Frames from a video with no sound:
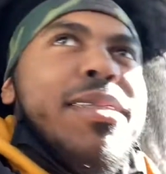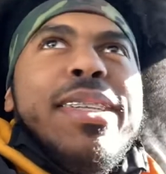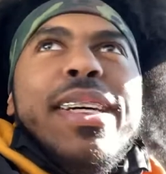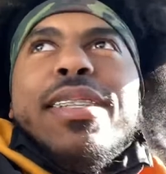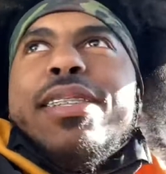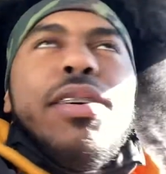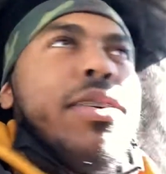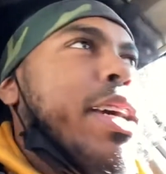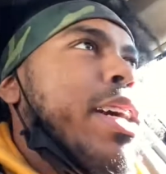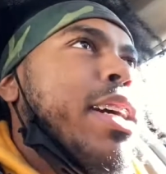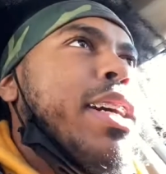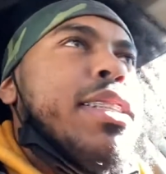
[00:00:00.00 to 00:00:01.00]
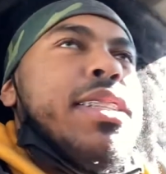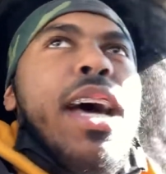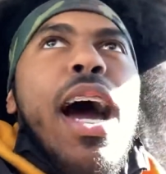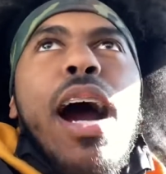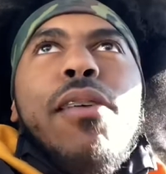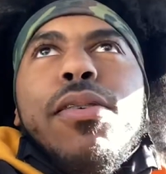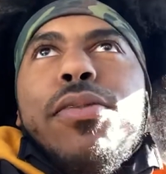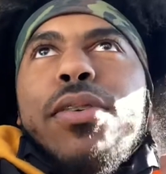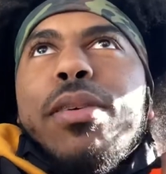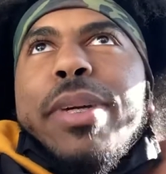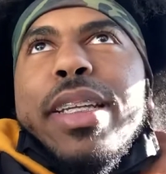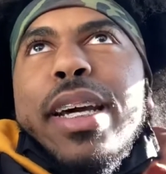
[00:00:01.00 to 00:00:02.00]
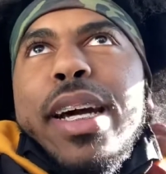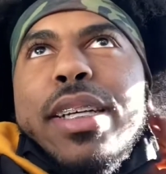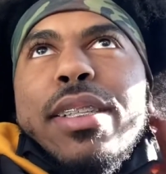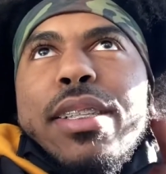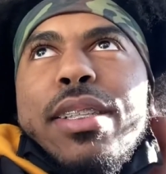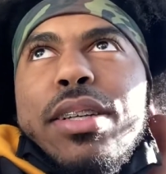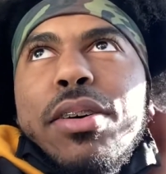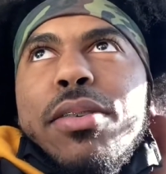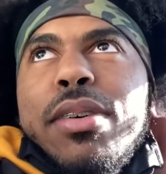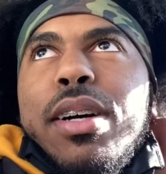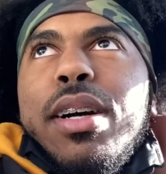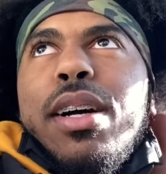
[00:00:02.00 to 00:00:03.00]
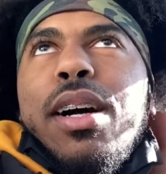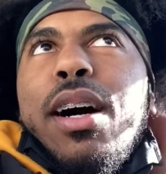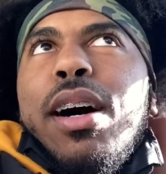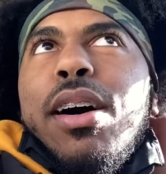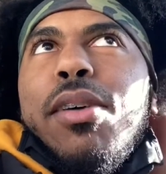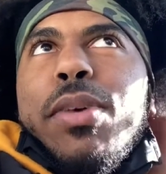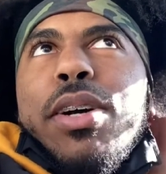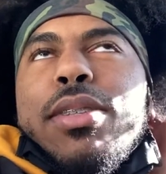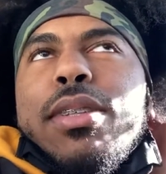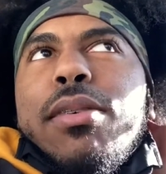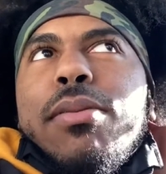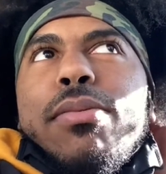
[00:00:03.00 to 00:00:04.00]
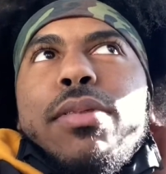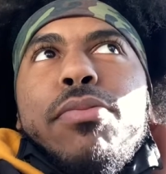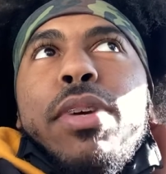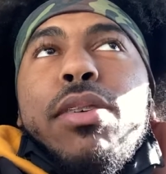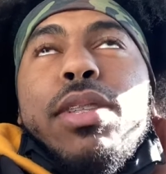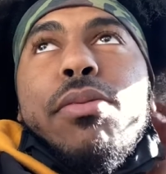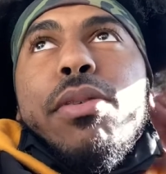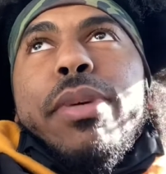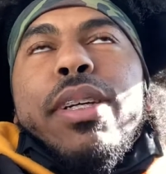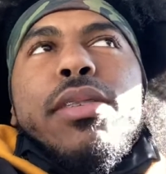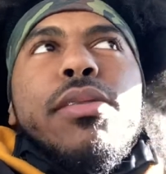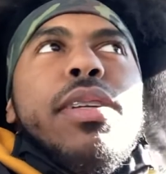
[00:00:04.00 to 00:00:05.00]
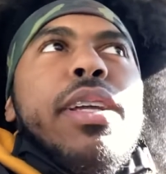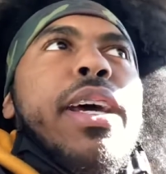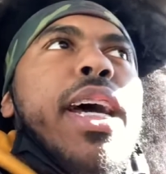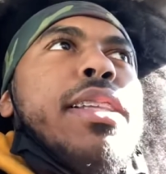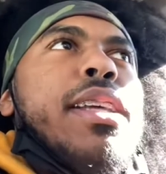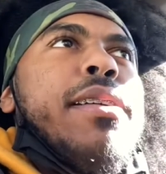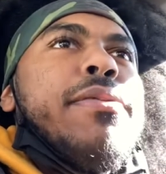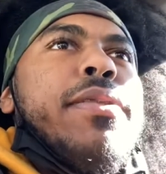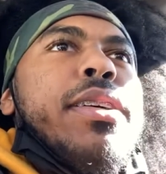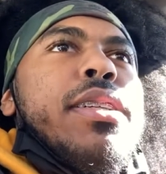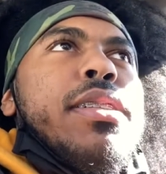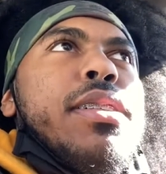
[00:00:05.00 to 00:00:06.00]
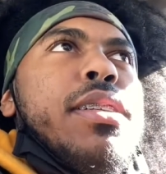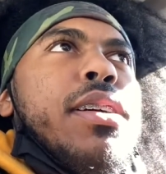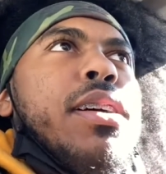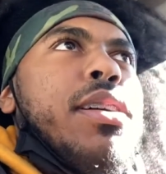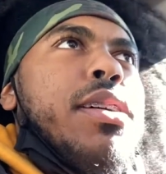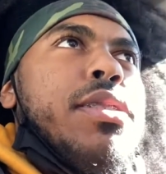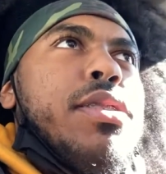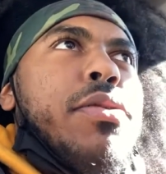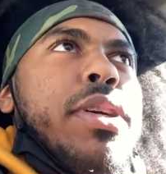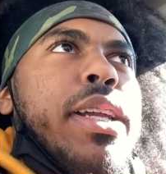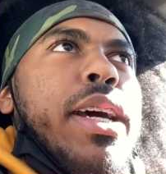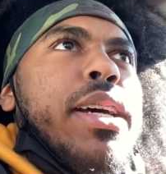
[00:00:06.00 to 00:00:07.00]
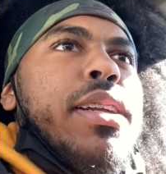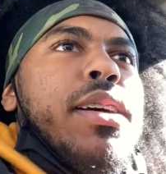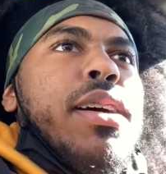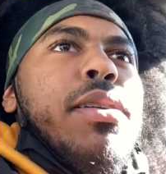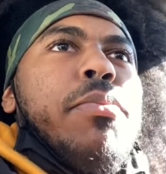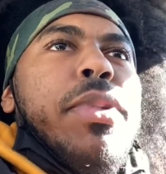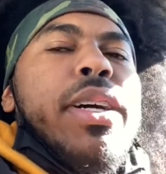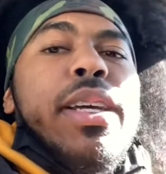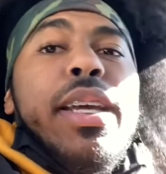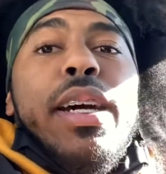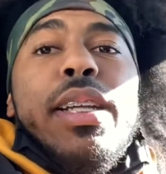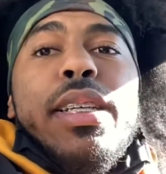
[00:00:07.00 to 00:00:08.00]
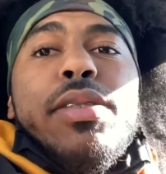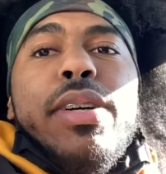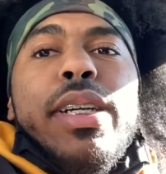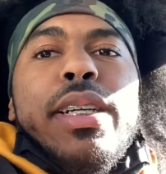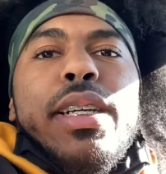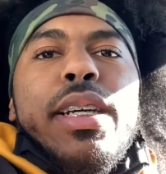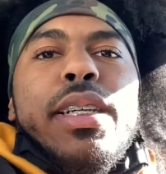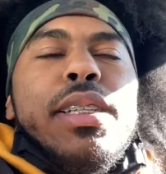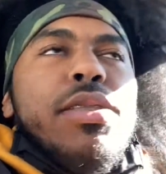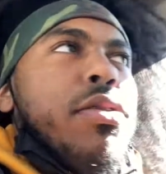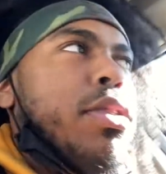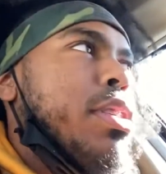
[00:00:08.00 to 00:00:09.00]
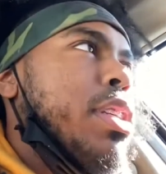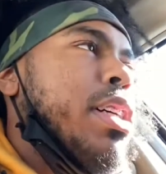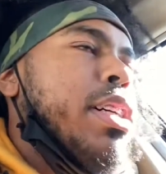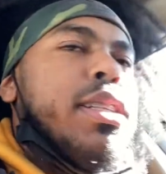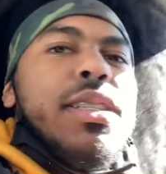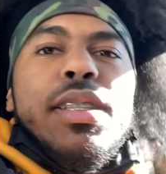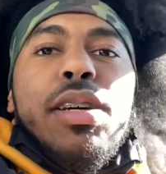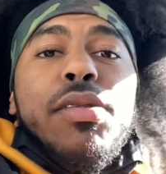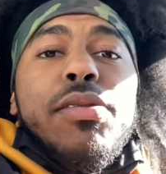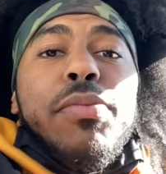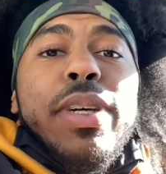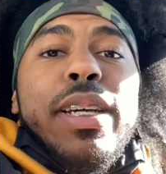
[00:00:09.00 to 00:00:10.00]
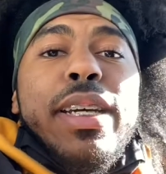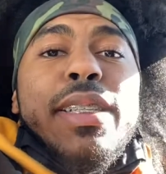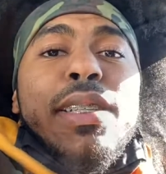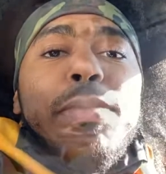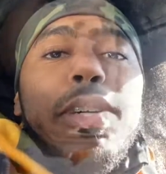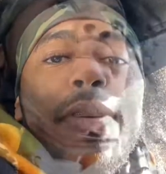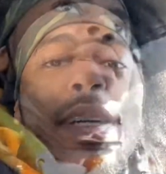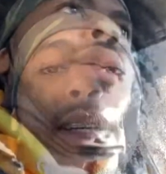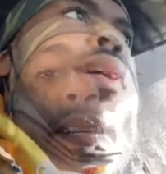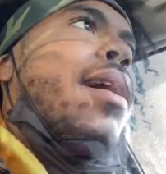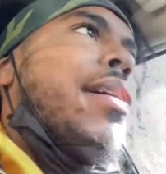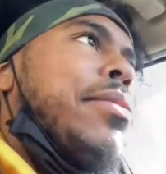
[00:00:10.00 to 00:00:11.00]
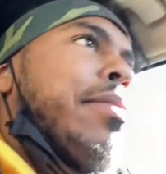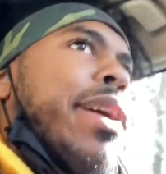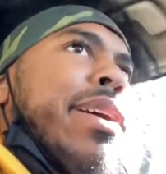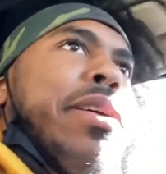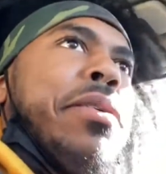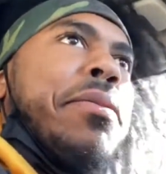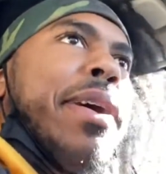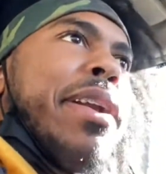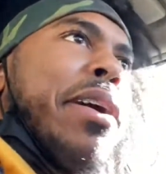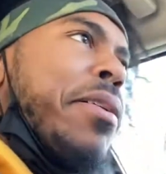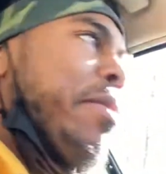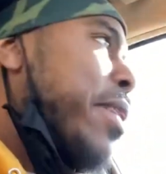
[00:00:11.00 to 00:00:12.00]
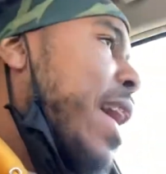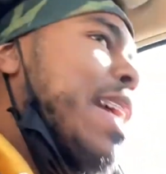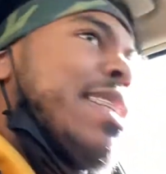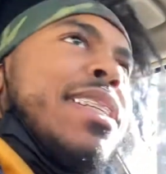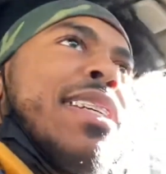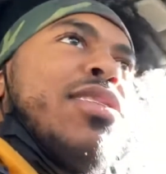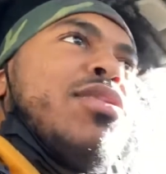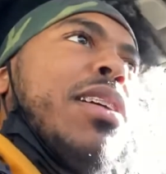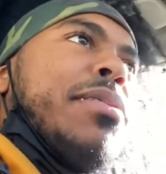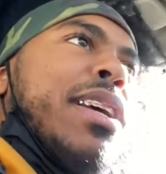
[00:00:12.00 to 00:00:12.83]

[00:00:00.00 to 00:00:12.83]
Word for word: what I'm saying? So that cuts an hour from me dashing. So um, we gonna see we're gonna see what we can do today after I finish doing that but yeah let's go ahead and get this order done so we can get some more in all right all right all right just dropped